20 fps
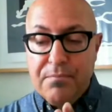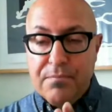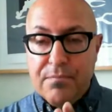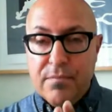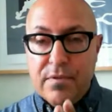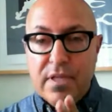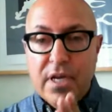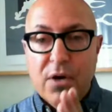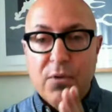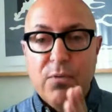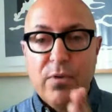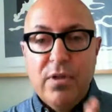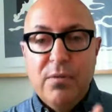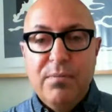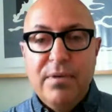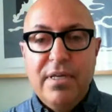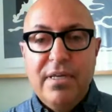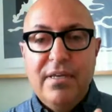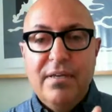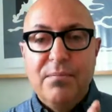there will
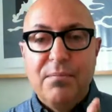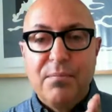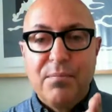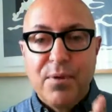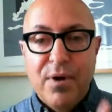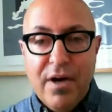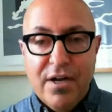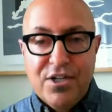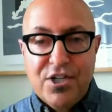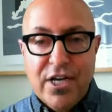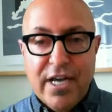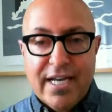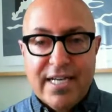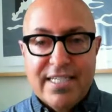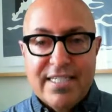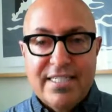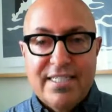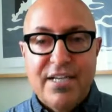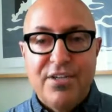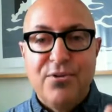be
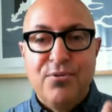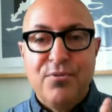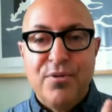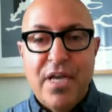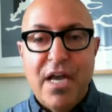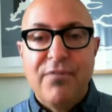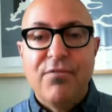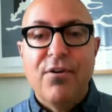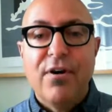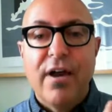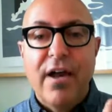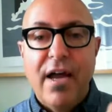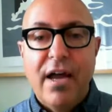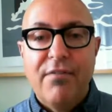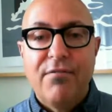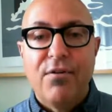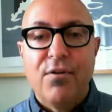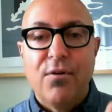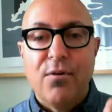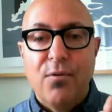projects that you never
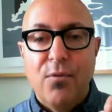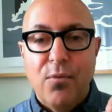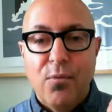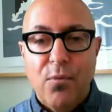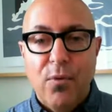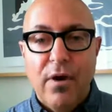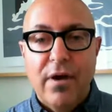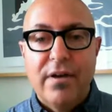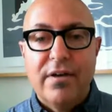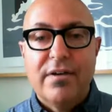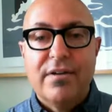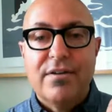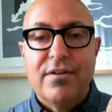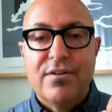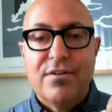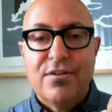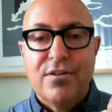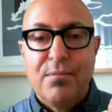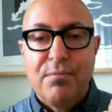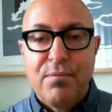ever want
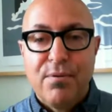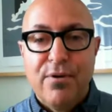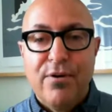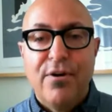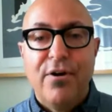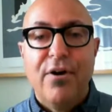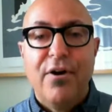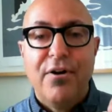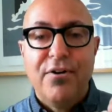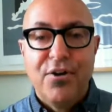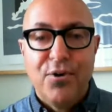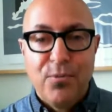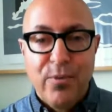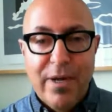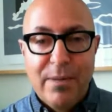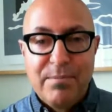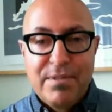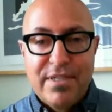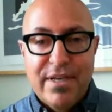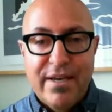to put on your
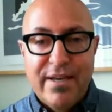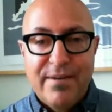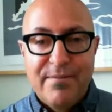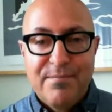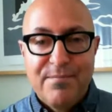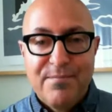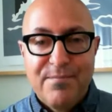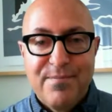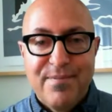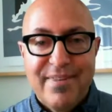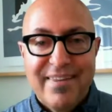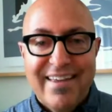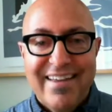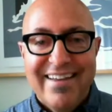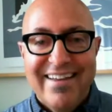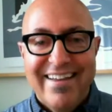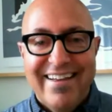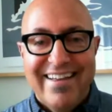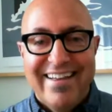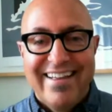website.
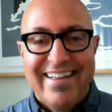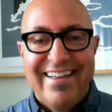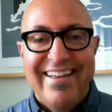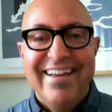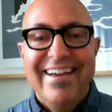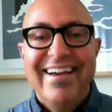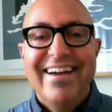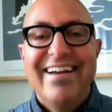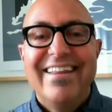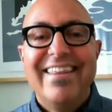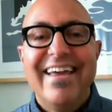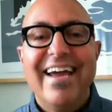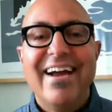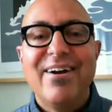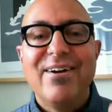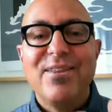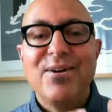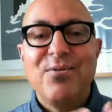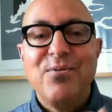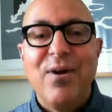They
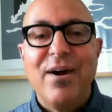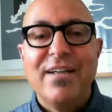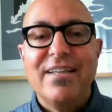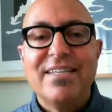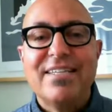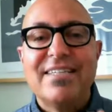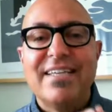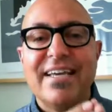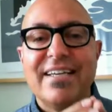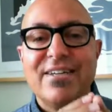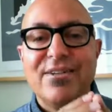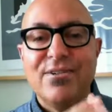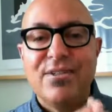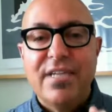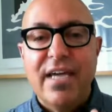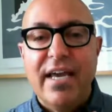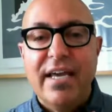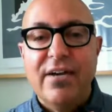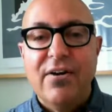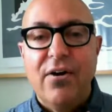are the ones that you
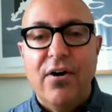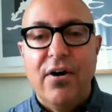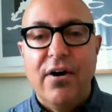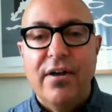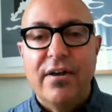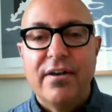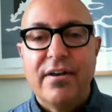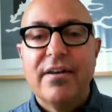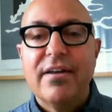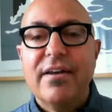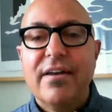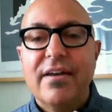take on